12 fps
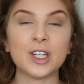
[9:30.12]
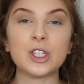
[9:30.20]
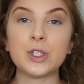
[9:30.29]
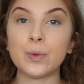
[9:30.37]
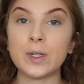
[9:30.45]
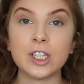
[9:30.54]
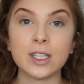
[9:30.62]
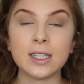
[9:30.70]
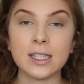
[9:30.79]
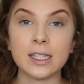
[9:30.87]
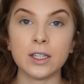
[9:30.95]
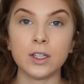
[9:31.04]
So we just
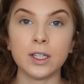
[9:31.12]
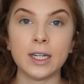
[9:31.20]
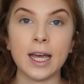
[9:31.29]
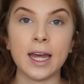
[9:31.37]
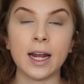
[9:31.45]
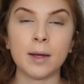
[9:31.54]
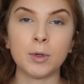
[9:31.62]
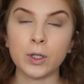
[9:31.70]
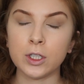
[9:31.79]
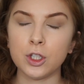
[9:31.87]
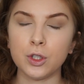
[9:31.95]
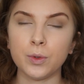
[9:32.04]
concealed, and I'm
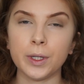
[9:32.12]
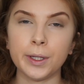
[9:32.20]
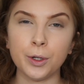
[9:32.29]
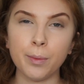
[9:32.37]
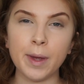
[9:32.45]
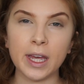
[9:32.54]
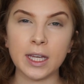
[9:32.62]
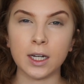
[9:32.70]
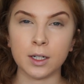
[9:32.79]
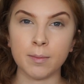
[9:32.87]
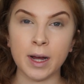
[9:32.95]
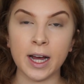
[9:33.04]
going to do a little baking
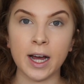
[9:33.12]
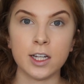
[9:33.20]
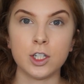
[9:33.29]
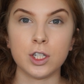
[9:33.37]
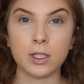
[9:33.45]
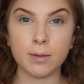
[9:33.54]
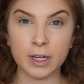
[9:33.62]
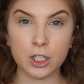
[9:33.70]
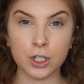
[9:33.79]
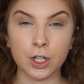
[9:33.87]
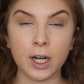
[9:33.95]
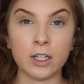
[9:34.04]
under my eyes just to make
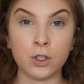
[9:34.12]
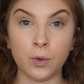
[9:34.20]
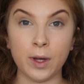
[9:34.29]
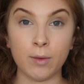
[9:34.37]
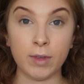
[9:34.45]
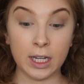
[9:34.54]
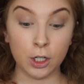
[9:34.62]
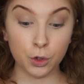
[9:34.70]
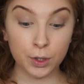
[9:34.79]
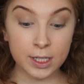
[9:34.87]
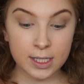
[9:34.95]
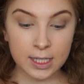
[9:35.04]
sure I don't have any
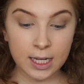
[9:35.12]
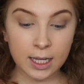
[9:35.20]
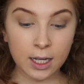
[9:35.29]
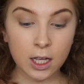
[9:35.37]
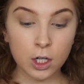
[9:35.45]
creasing.